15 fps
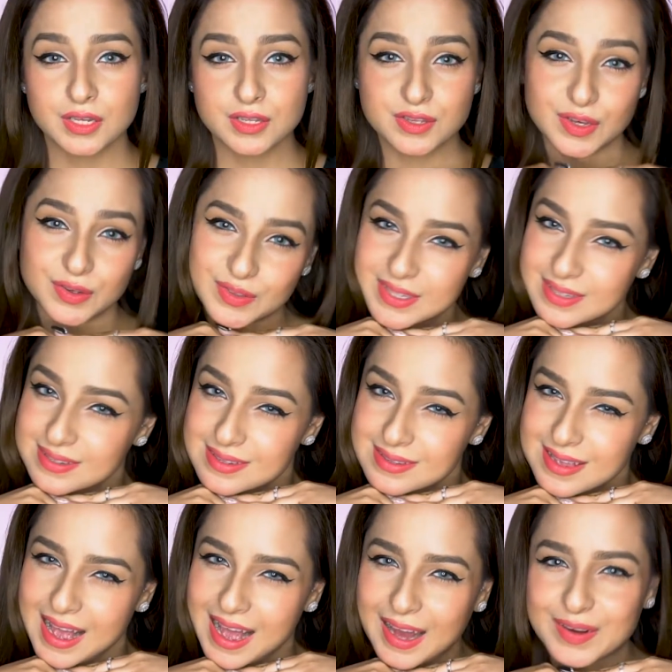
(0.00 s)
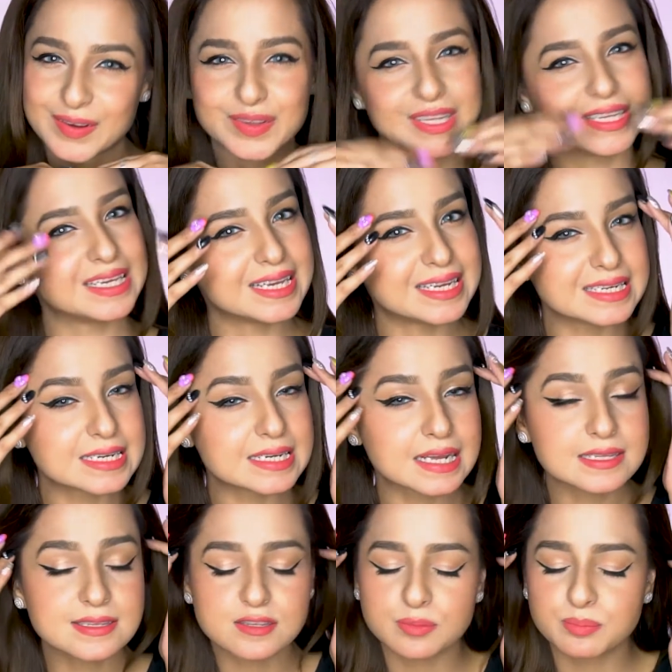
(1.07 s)
So this is how the
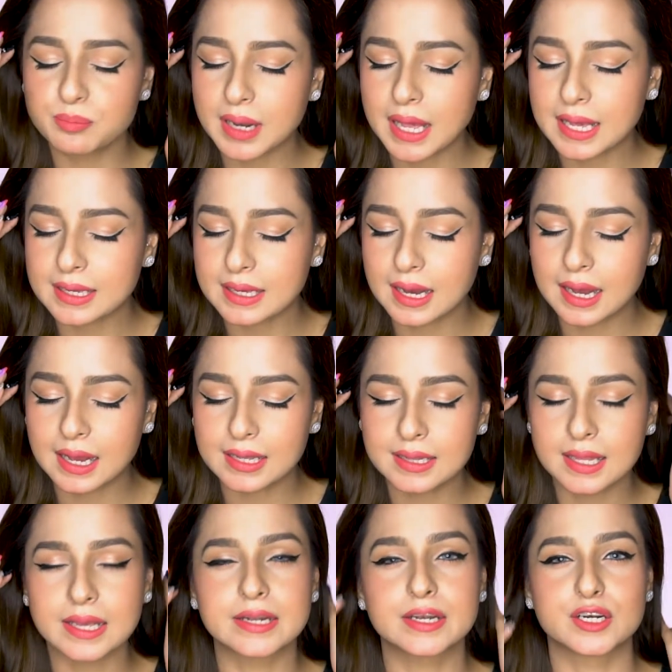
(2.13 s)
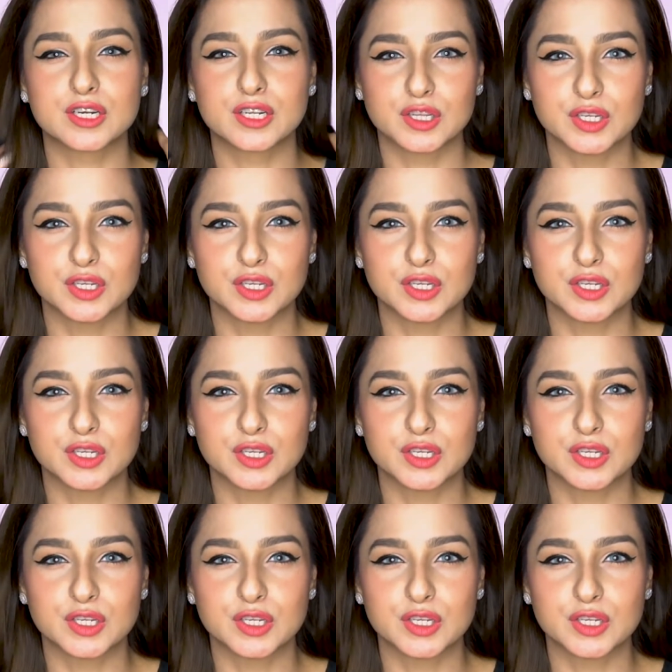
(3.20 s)
Intense Black Eyeliner